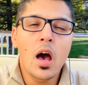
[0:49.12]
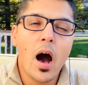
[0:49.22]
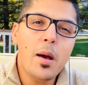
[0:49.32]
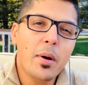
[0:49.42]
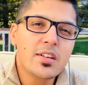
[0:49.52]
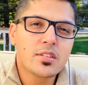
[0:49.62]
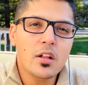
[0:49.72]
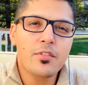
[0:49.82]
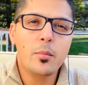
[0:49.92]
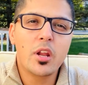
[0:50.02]
I
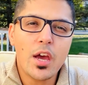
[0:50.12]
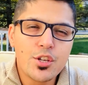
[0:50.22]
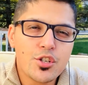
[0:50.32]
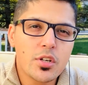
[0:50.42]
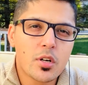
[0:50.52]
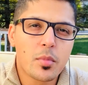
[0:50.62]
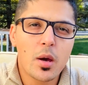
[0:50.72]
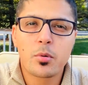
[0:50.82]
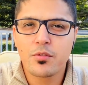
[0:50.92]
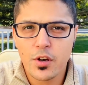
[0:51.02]
myself am an engineer by
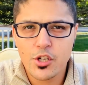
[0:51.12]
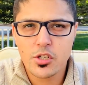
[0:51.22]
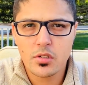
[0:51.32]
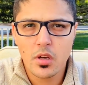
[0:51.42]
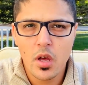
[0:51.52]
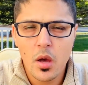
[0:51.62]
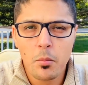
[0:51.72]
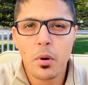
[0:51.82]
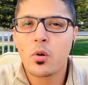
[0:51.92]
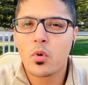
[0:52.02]
profession,
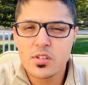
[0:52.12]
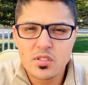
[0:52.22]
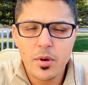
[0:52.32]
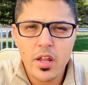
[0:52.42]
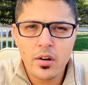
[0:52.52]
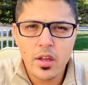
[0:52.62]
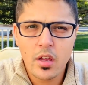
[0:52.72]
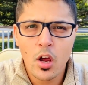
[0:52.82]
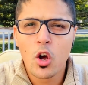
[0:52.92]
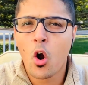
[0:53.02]
but resume editing,
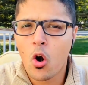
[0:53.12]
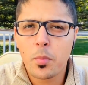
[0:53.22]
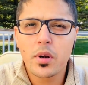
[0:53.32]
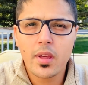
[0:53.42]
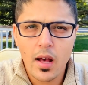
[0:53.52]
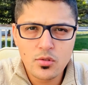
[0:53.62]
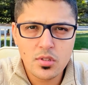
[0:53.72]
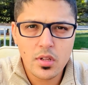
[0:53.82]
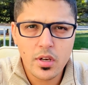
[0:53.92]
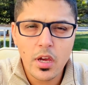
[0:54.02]
corporate
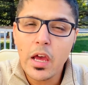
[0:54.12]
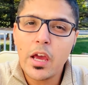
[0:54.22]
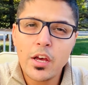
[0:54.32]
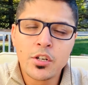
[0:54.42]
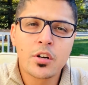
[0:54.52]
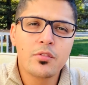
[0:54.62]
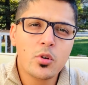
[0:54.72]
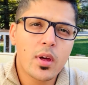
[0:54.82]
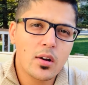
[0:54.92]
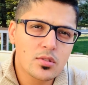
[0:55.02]
counseling,
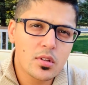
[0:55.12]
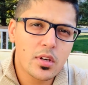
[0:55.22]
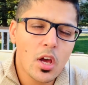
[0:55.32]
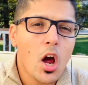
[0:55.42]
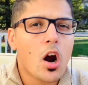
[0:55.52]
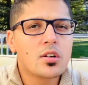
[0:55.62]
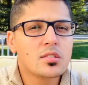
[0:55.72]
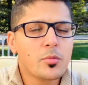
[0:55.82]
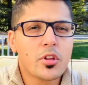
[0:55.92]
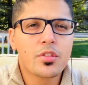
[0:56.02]
interview counseling are
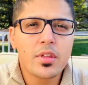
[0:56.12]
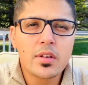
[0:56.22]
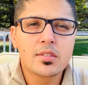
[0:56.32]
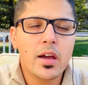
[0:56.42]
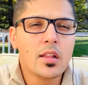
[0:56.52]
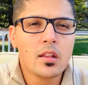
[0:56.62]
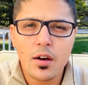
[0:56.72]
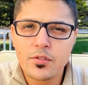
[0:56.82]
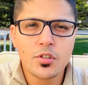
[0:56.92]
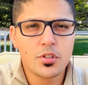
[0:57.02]
some of the things I
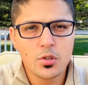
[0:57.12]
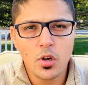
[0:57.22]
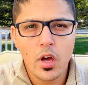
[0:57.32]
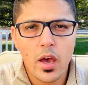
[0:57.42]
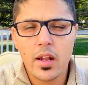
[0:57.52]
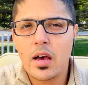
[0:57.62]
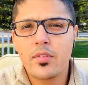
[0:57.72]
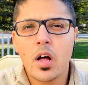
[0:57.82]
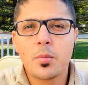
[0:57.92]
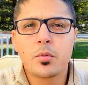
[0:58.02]
love to do, and I've
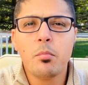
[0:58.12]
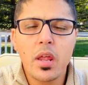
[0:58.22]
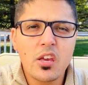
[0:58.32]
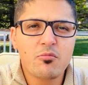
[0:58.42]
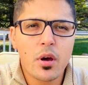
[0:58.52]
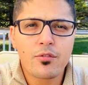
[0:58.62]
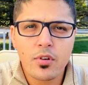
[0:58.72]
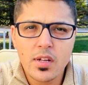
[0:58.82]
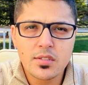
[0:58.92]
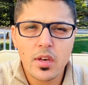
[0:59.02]
helped many of my
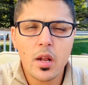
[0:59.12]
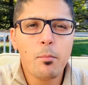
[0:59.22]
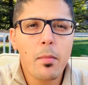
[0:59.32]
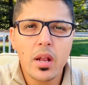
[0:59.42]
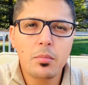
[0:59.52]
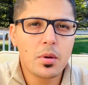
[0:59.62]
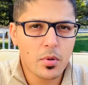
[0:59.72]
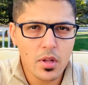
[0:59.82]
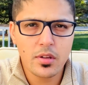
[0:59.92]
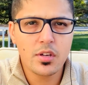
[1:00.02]
friends and many
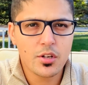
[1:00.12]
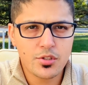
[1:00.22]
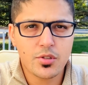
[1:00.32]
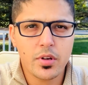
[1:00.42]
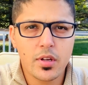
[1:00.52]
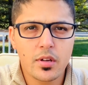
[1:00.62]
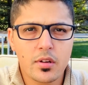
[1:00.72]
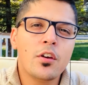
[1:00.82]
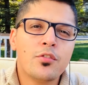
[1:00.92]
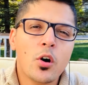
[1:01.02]
people in the industry.
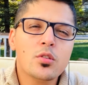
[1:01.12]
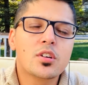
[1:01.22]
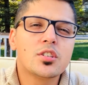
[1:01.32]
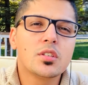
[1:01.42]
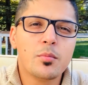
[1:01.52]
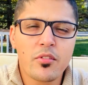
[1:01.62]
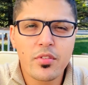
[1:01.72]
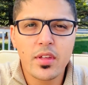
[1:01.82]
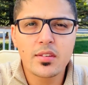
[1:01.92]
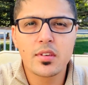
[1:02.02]
If those are some of the
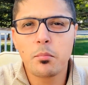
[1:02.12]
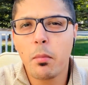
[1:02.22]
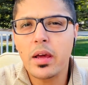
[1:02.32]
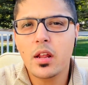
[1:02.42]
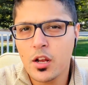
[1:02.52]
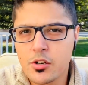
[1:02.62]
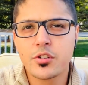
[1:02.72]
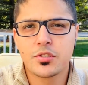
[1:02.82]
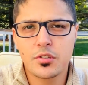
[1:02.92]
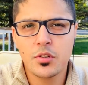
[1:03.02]
things that might
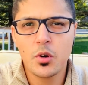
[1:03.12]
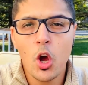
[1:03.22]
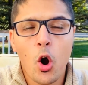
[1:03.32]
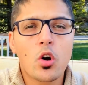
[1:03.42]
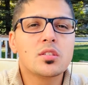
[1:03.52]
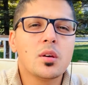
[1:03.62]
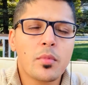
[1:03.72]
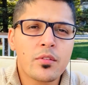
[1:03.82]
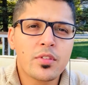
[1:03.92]
interest you or some of the